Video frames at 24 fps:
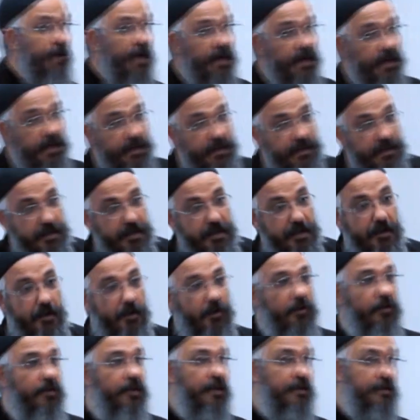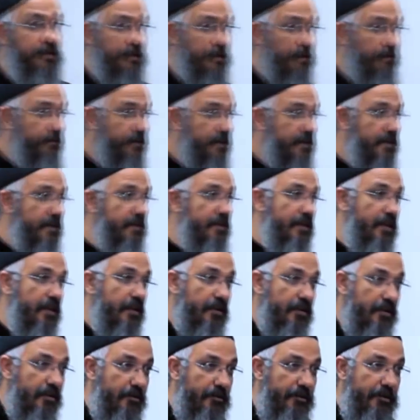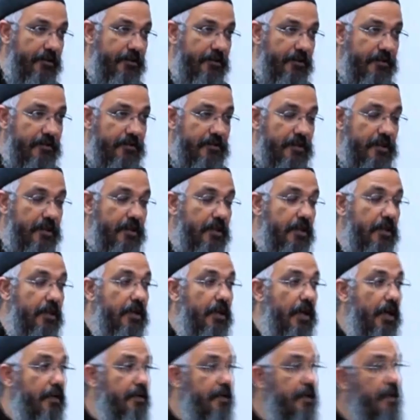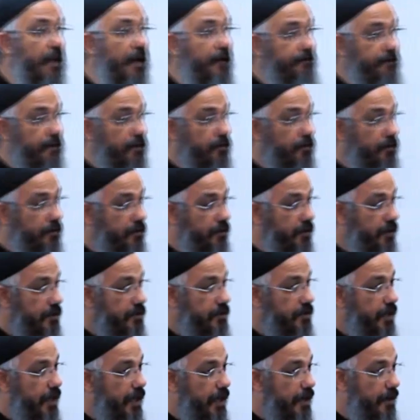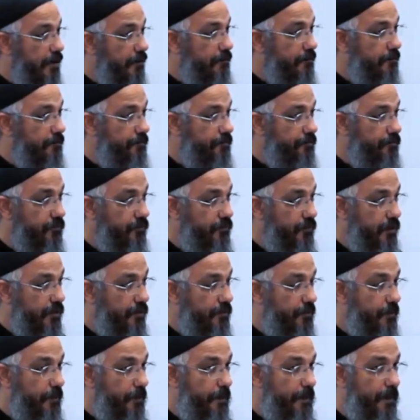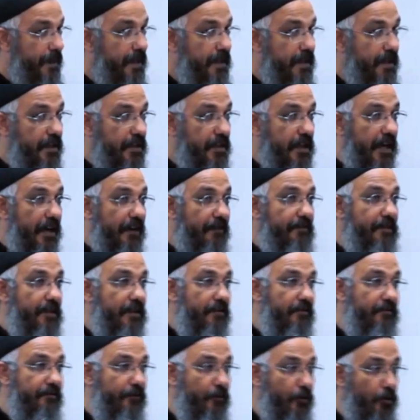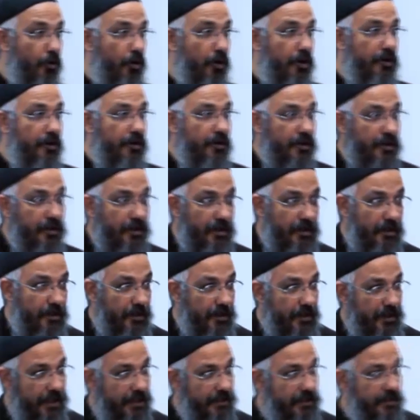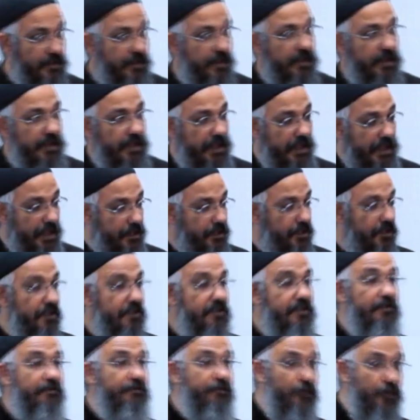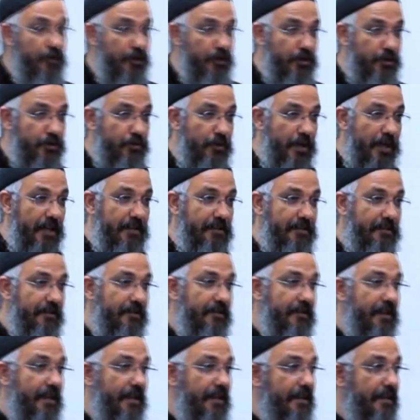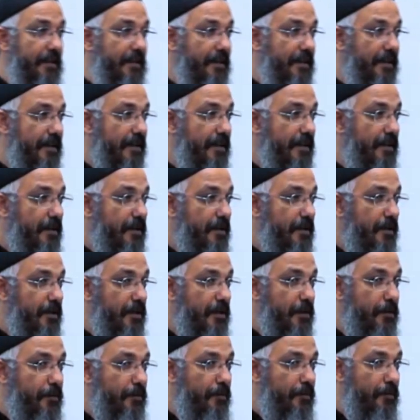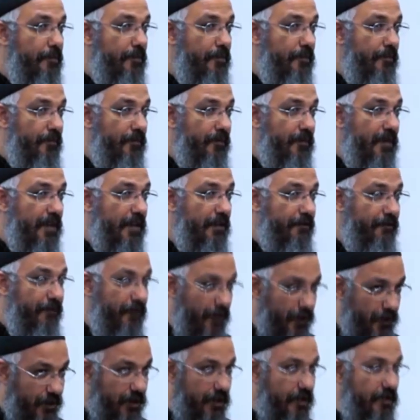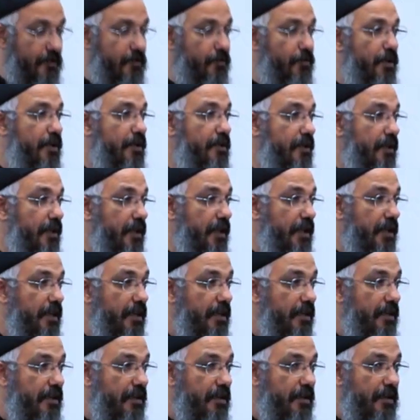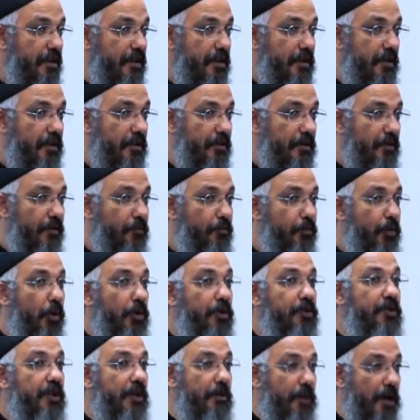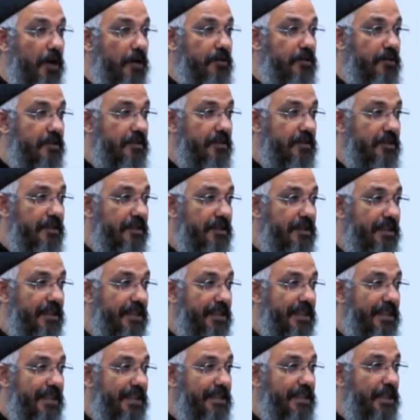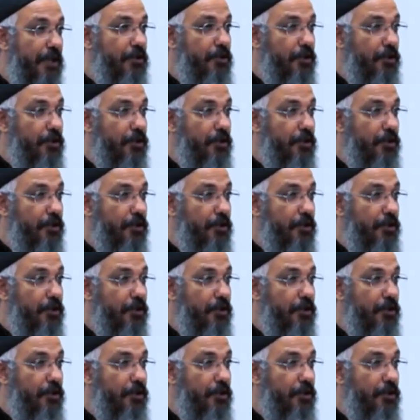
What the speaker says: marry. All that stuff is in the Corinthians. And then after Corinthians you have the 4 letters. Galatians, the foolish, right? Then the Ephesians with the poetry about the